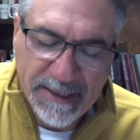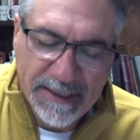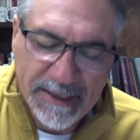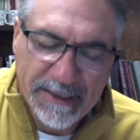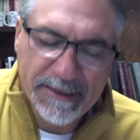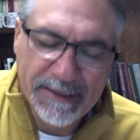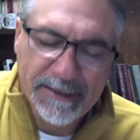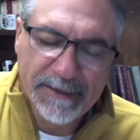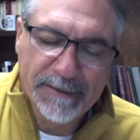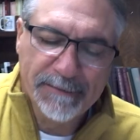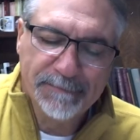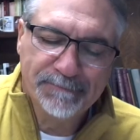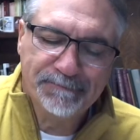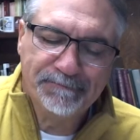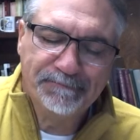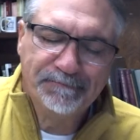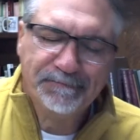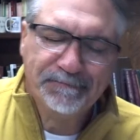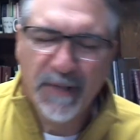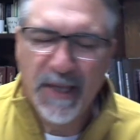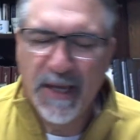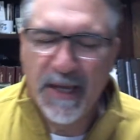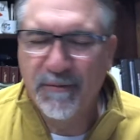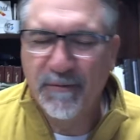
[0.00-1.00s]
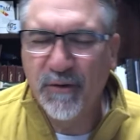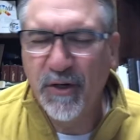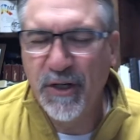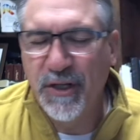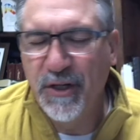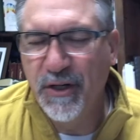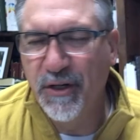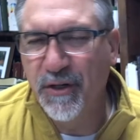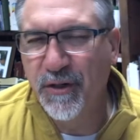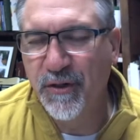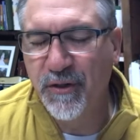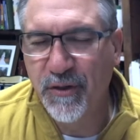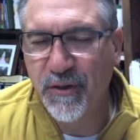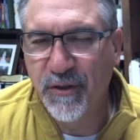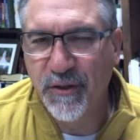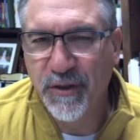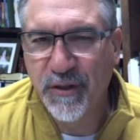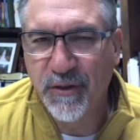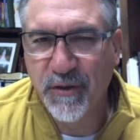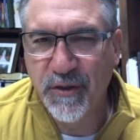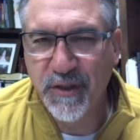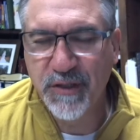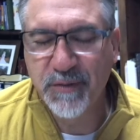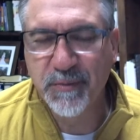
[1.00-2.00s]
Um, every year during
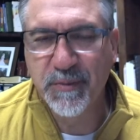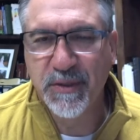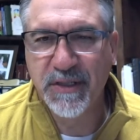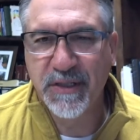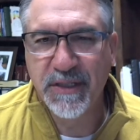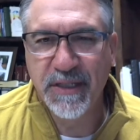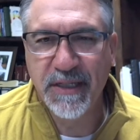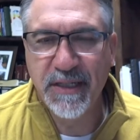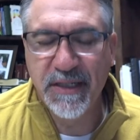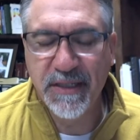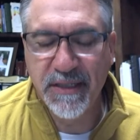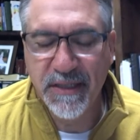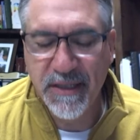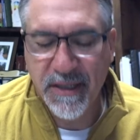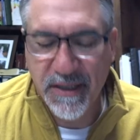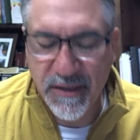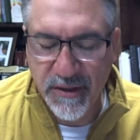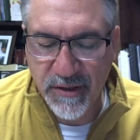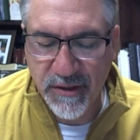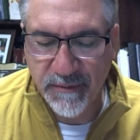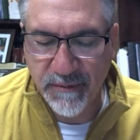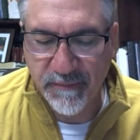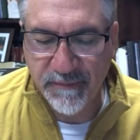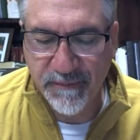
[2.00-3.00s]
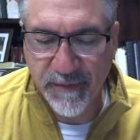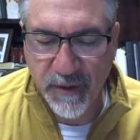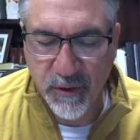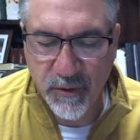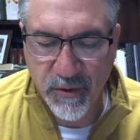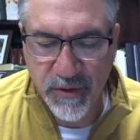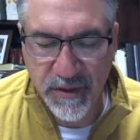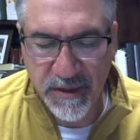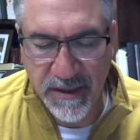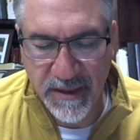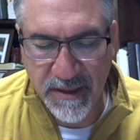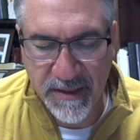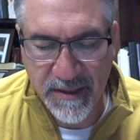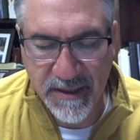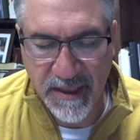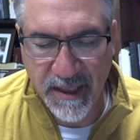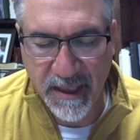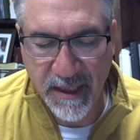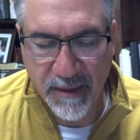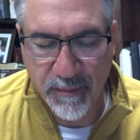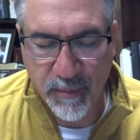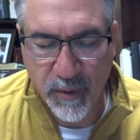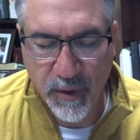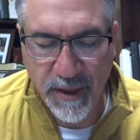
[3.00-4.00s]
the Christmas season, there's some folks that
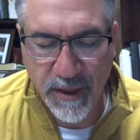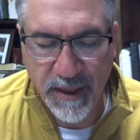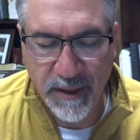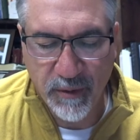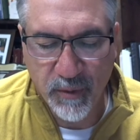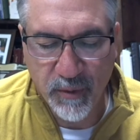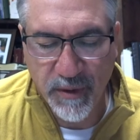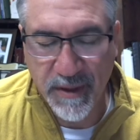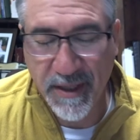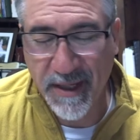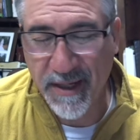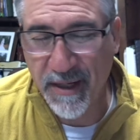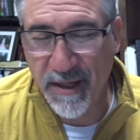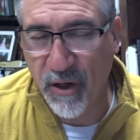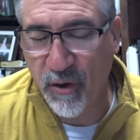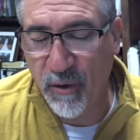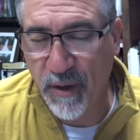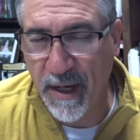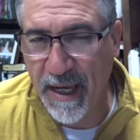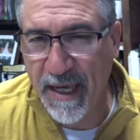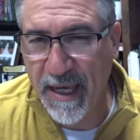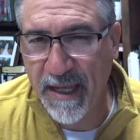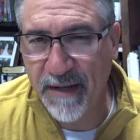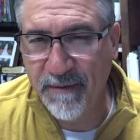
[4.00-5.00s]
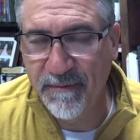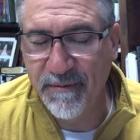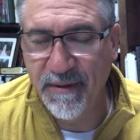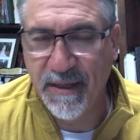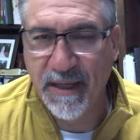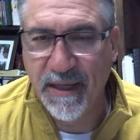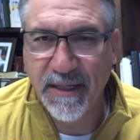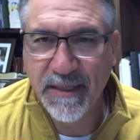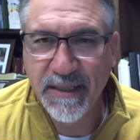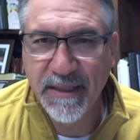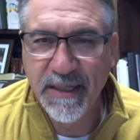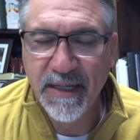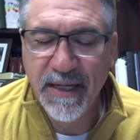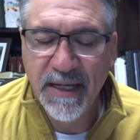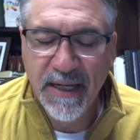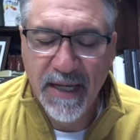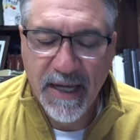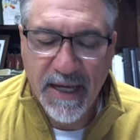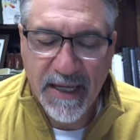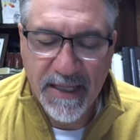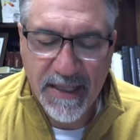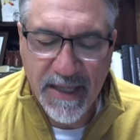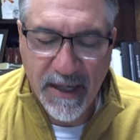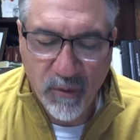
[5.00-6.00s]
celebrate what they call Advent.
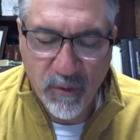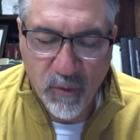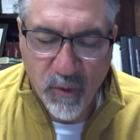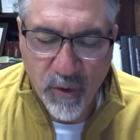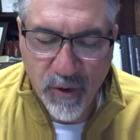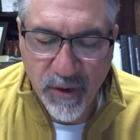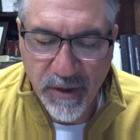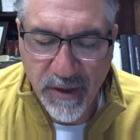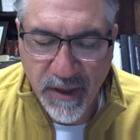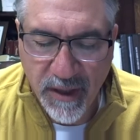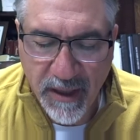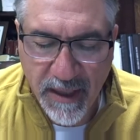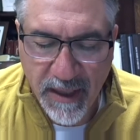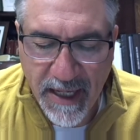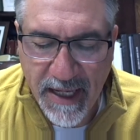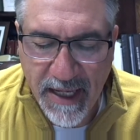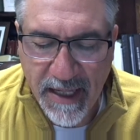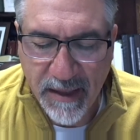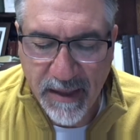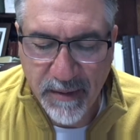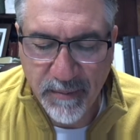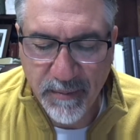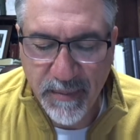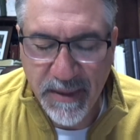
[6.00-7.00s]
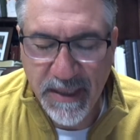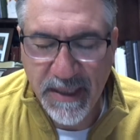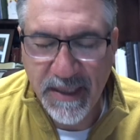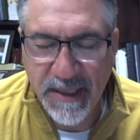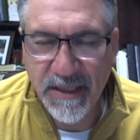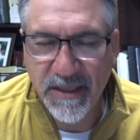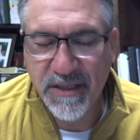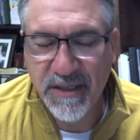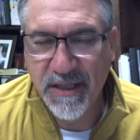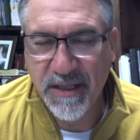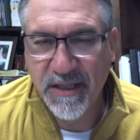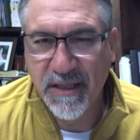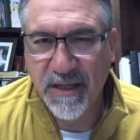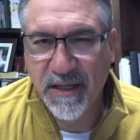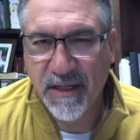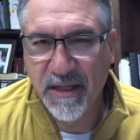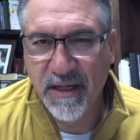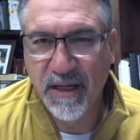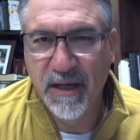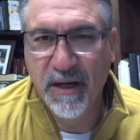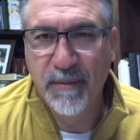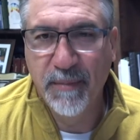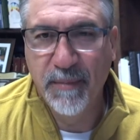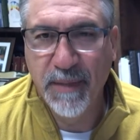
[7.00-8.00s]
And that word in the Latin means the
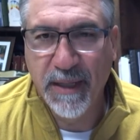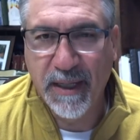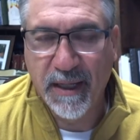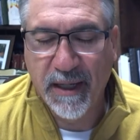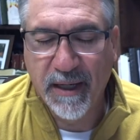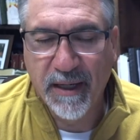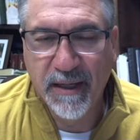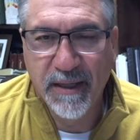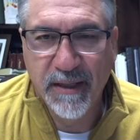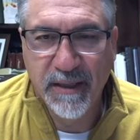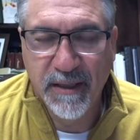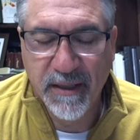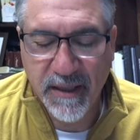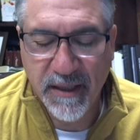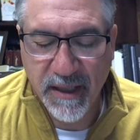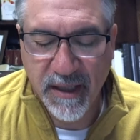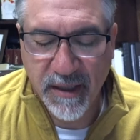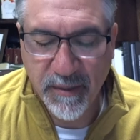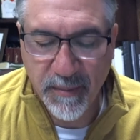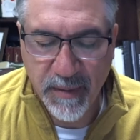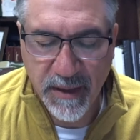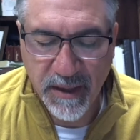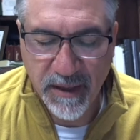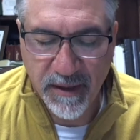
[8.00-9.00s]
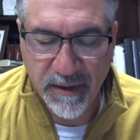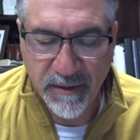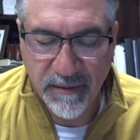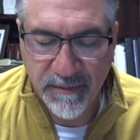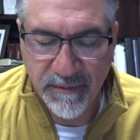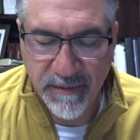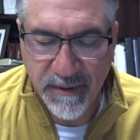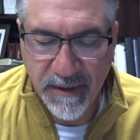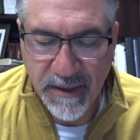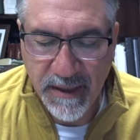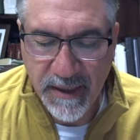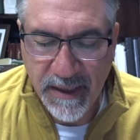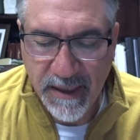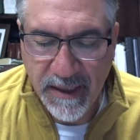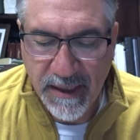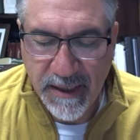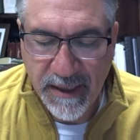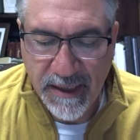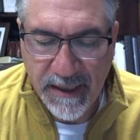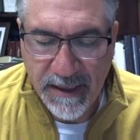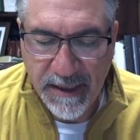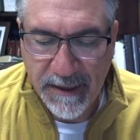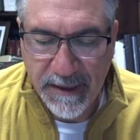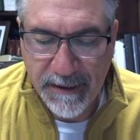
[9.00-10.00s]
coming. The coming of
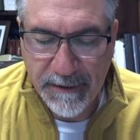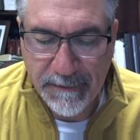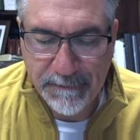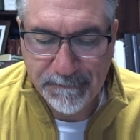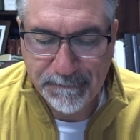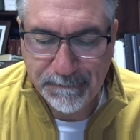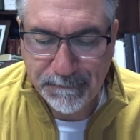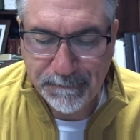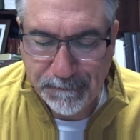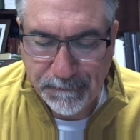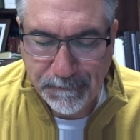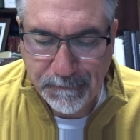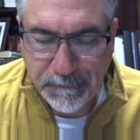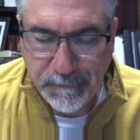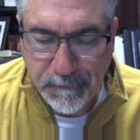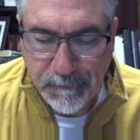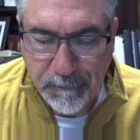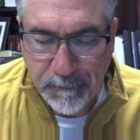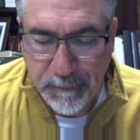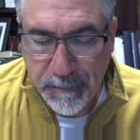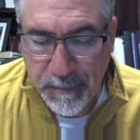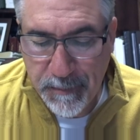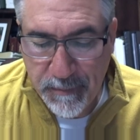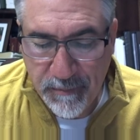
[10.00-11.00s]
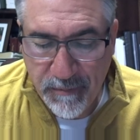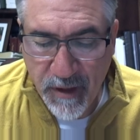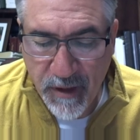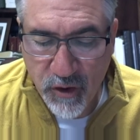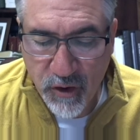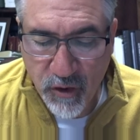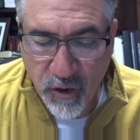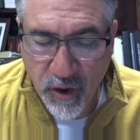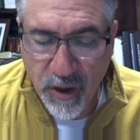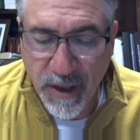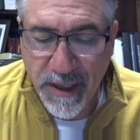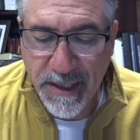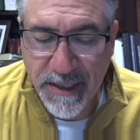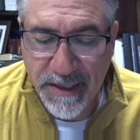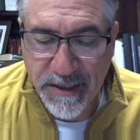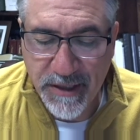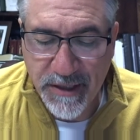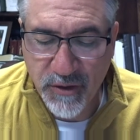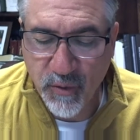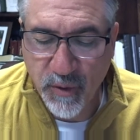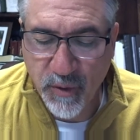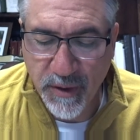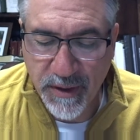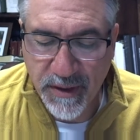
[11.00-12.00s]
um, Christ
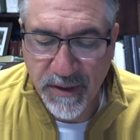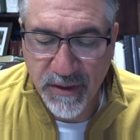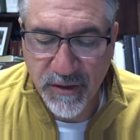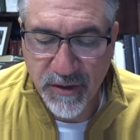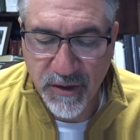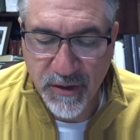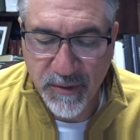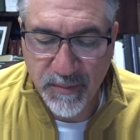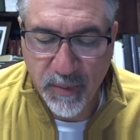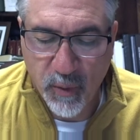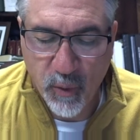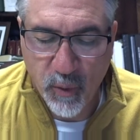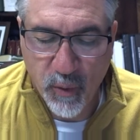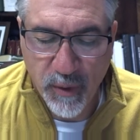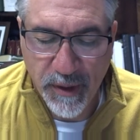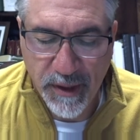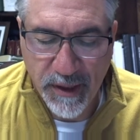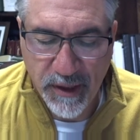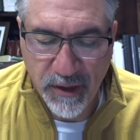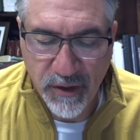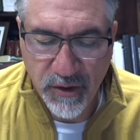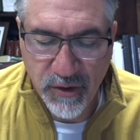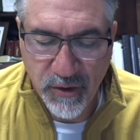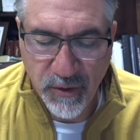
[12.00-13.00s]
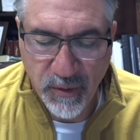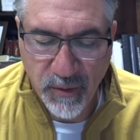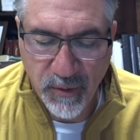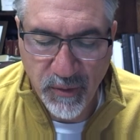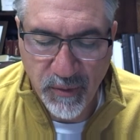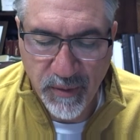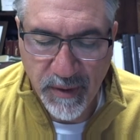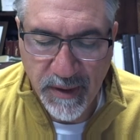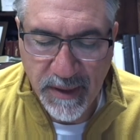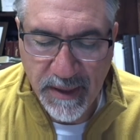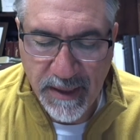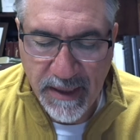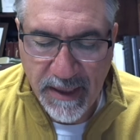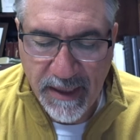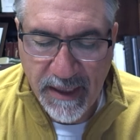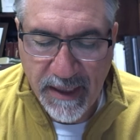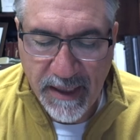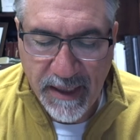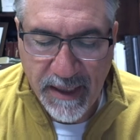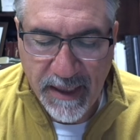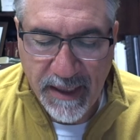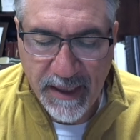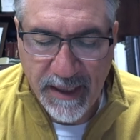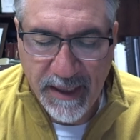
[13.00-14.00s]
is what this is pointing to.
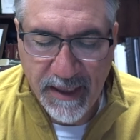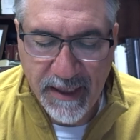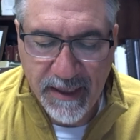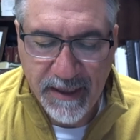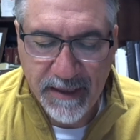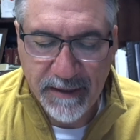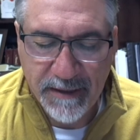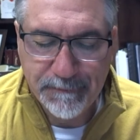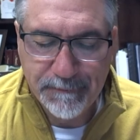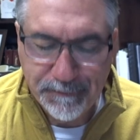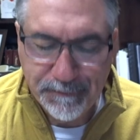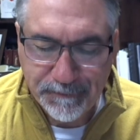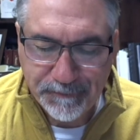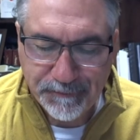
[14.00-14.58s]
And